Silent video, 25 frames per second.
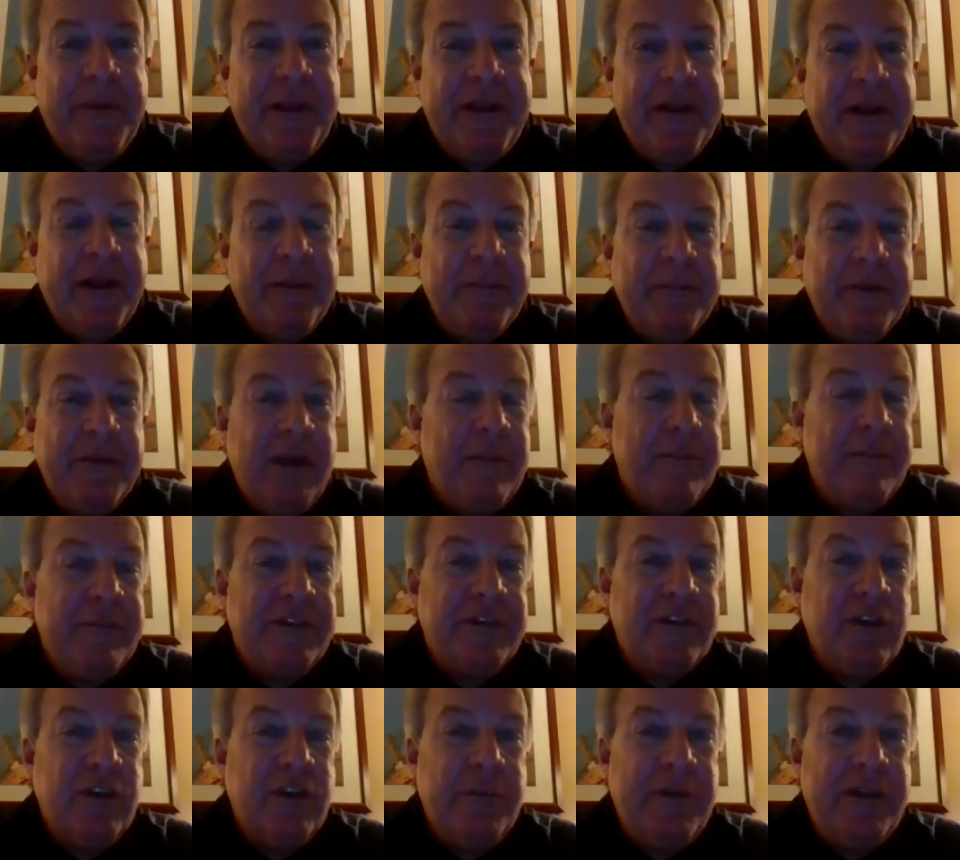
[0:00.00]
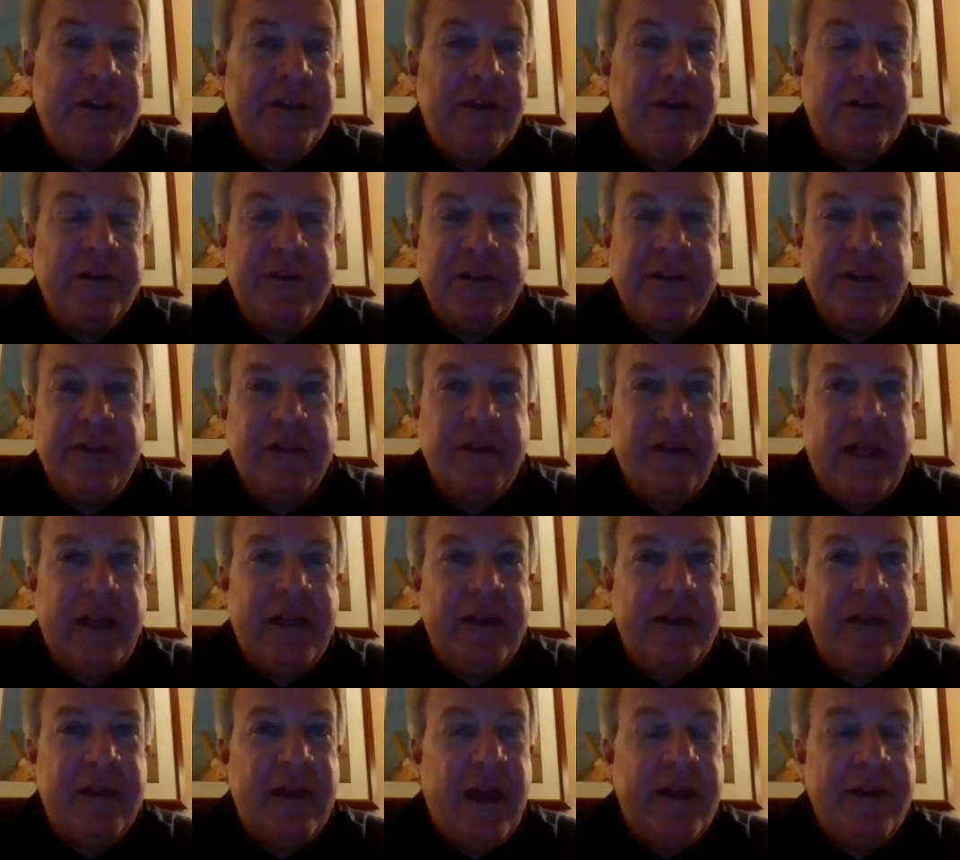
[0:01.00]
I mean, I'm assuming there's
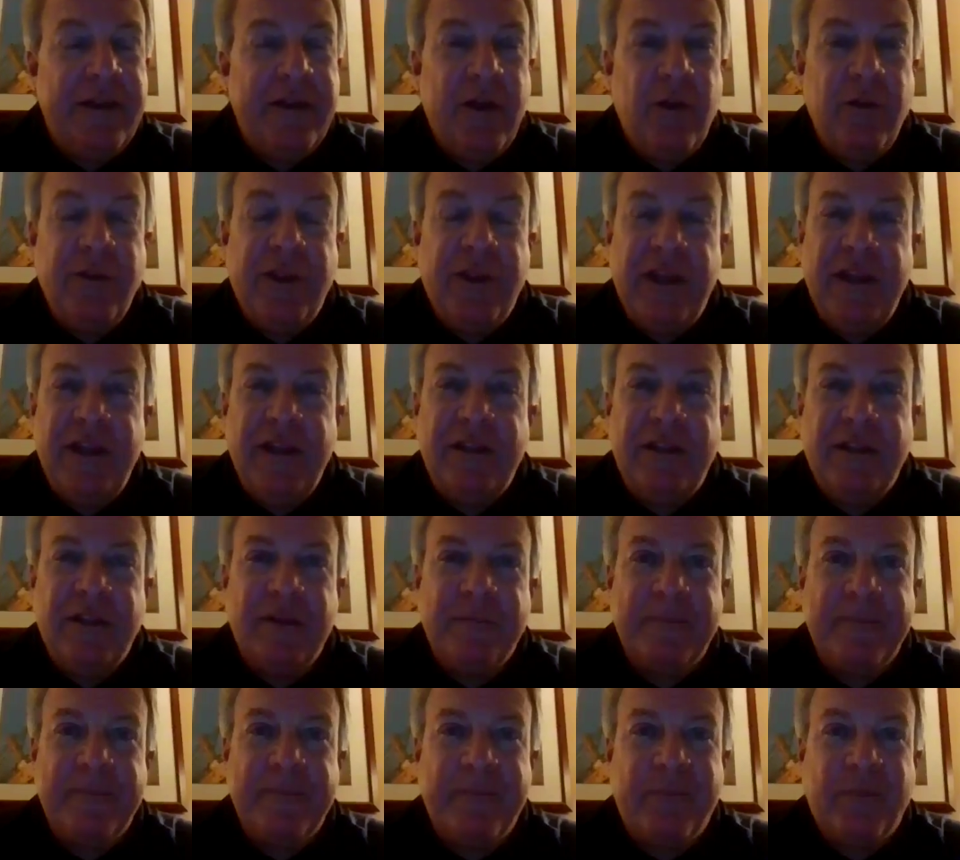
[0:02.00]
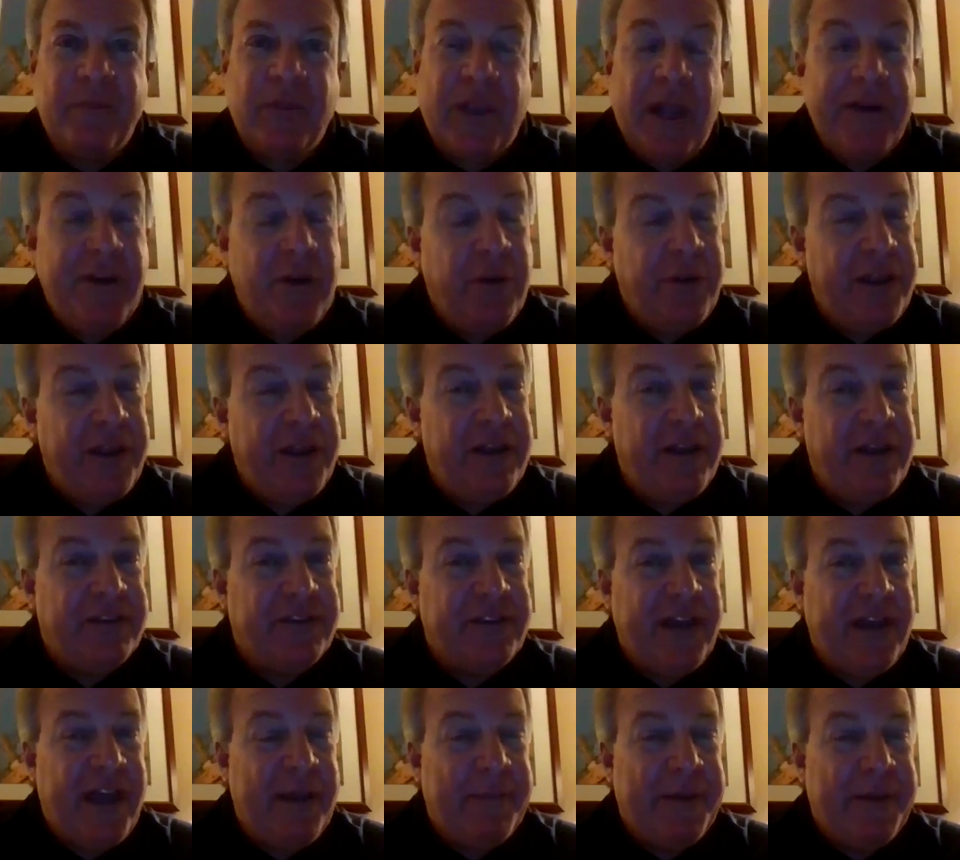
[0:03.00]
I know they eat
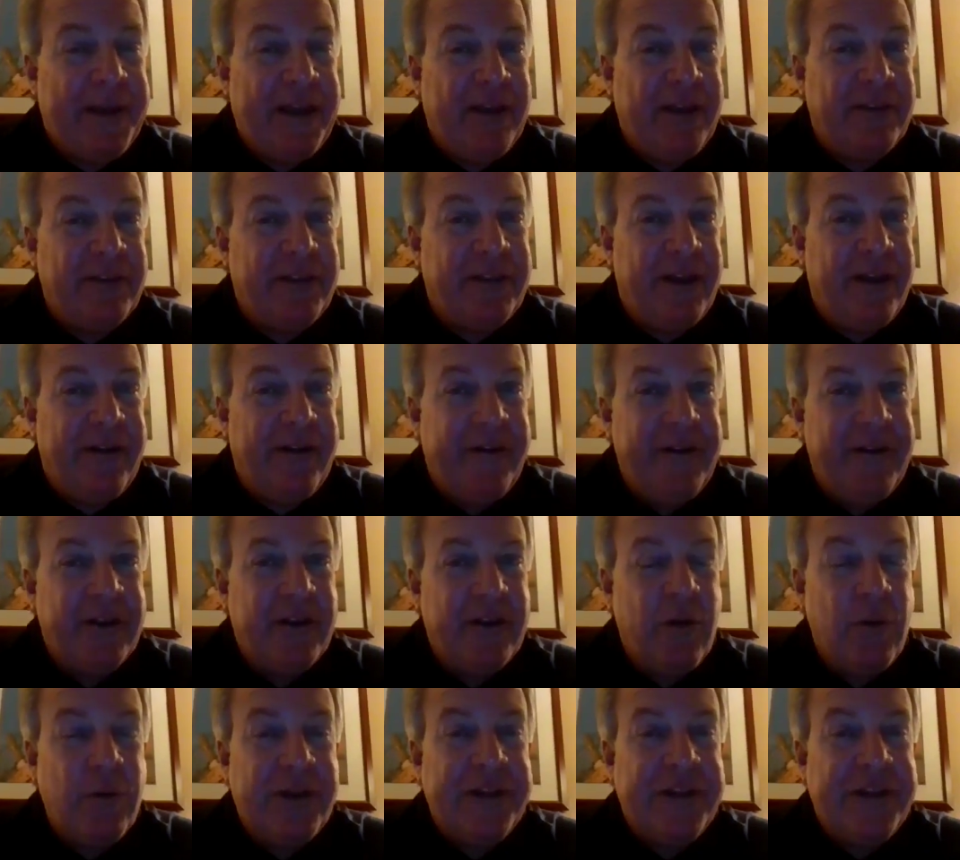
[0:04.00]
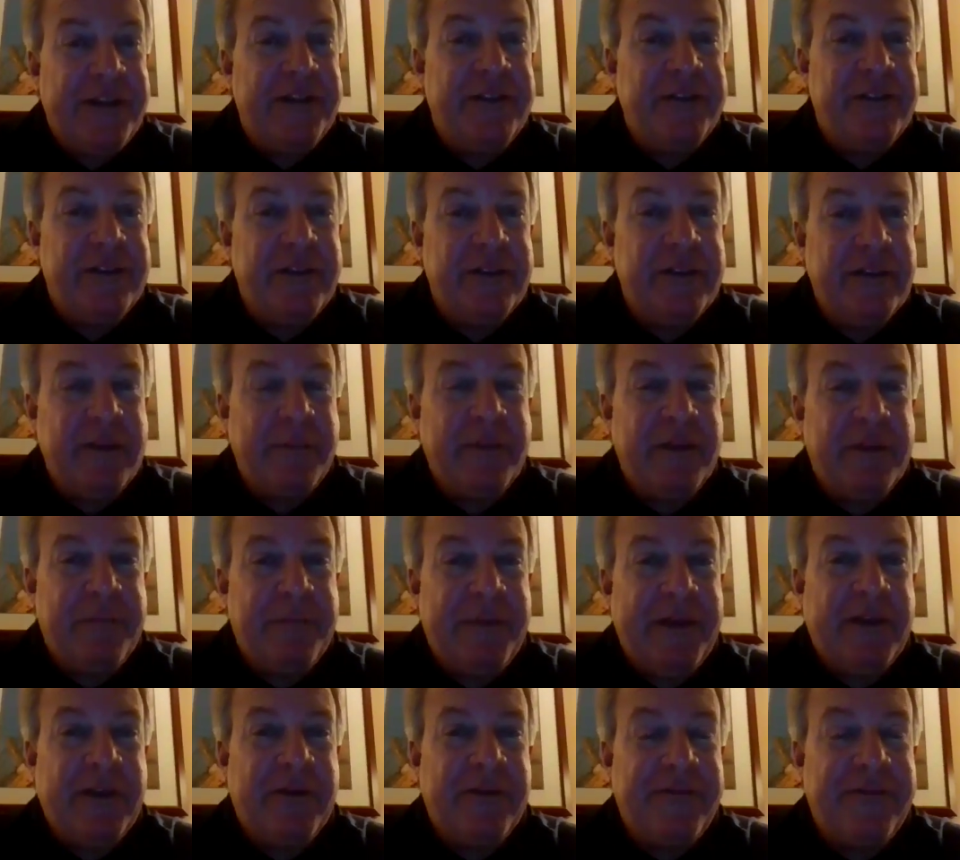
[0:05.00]
salmon out there, kokanee. Some of the
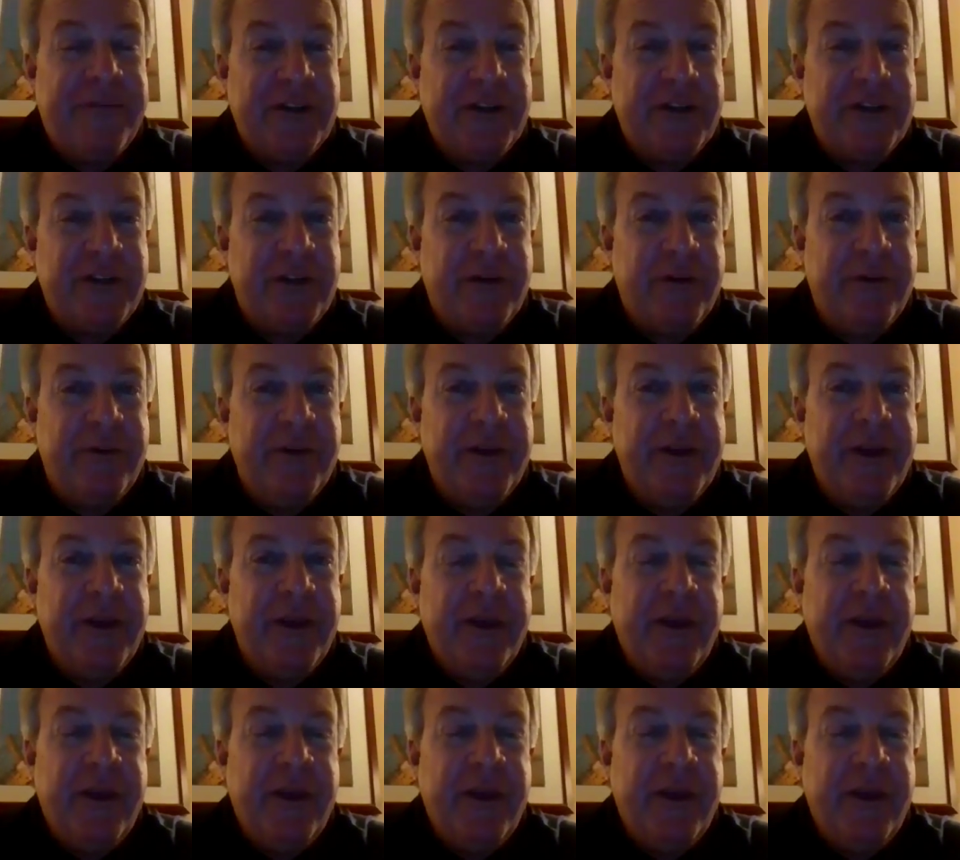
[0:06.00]
bigger fish do.